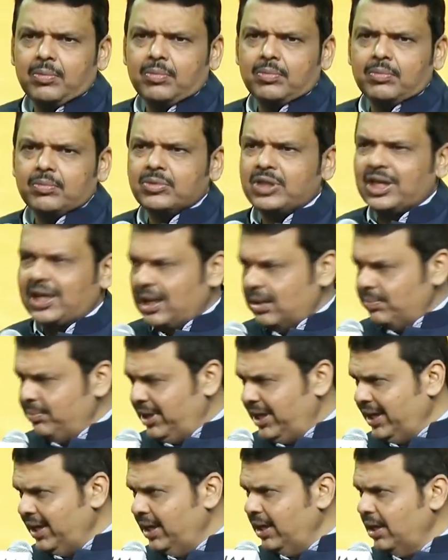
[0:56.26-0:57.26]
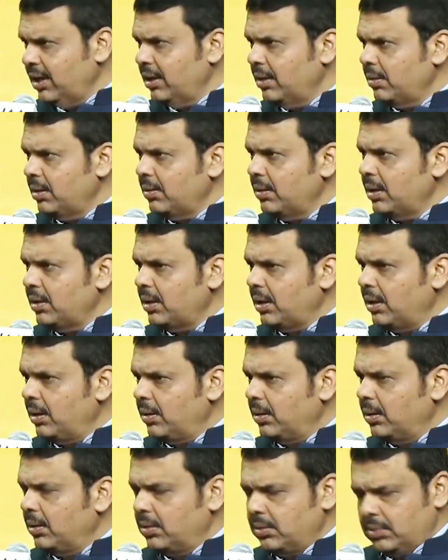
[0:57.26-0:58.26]
there are many,
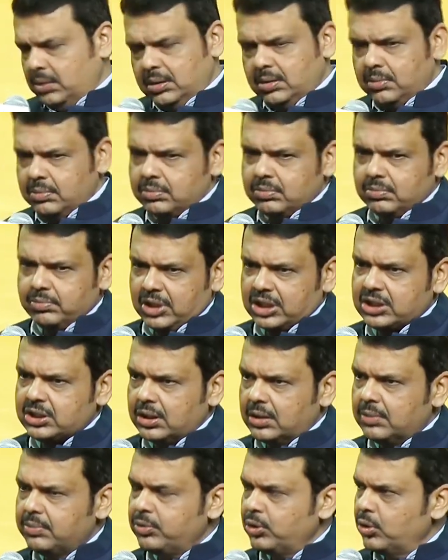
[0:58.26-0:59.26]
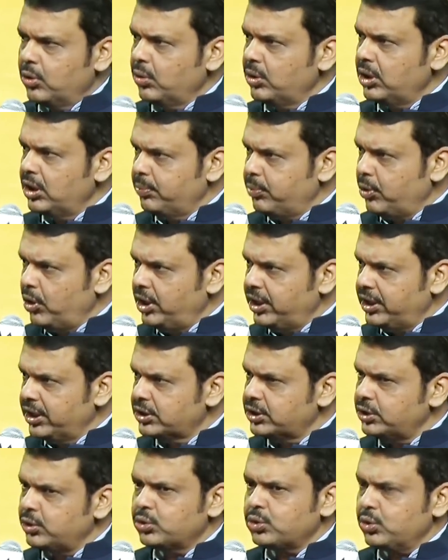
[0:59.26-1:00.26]
but, in politics,
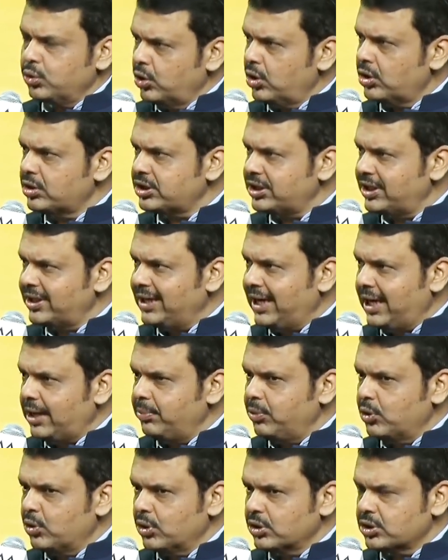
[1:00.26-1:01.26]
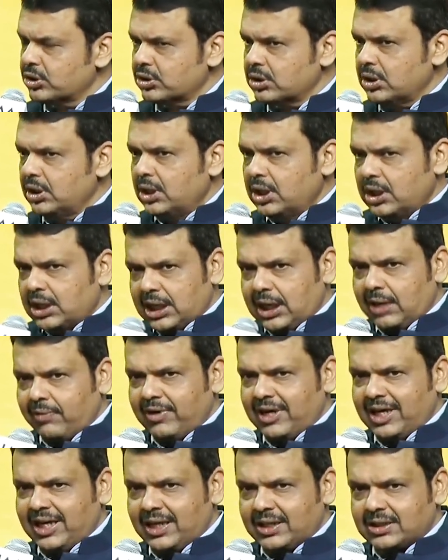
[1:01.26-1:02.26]
you should not say that, because
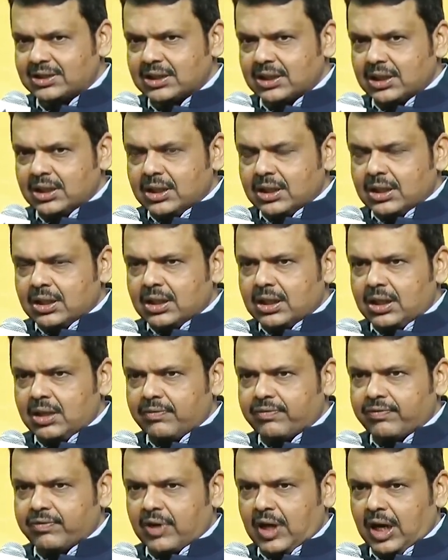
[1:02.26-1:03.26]
nowadays, if,